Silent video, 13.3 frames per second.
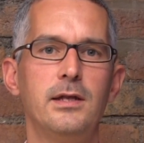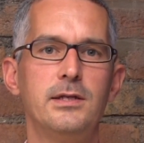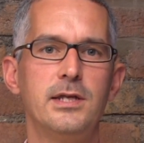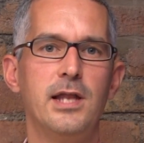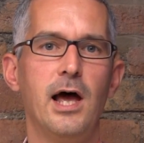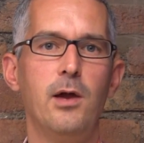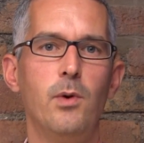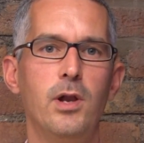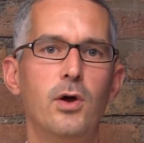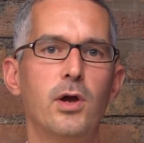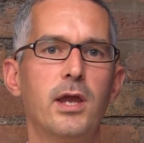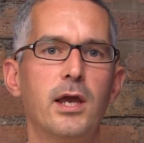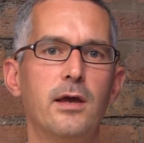Today we're
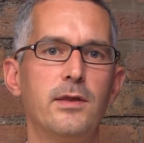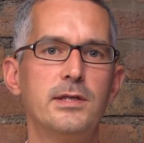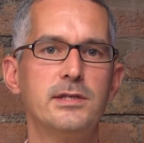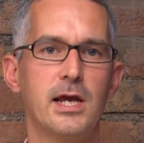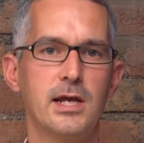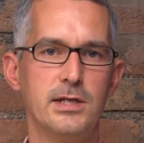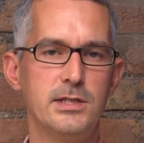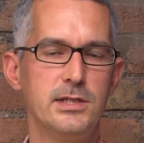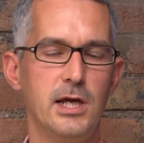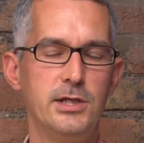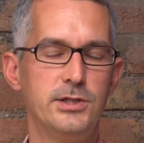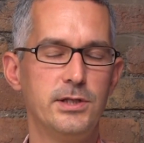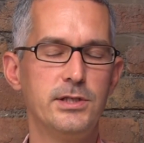looking at the second
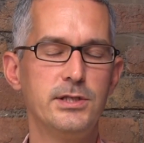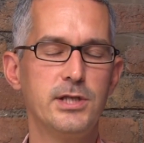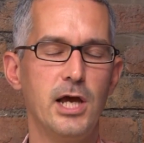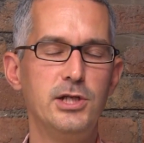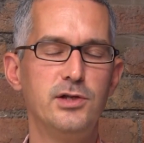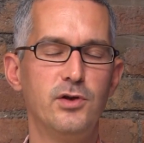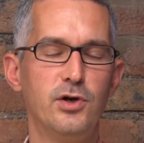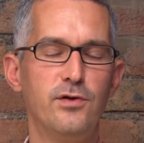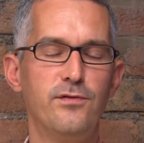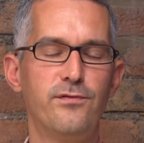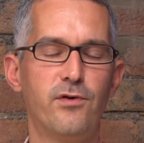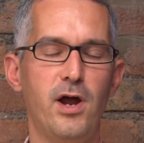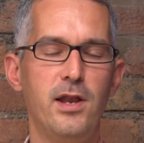stage, the stage of the
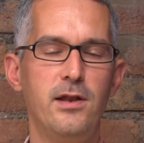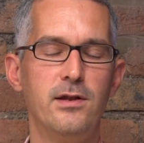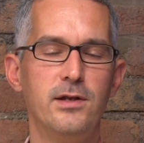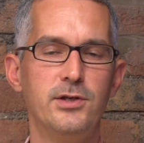good friend,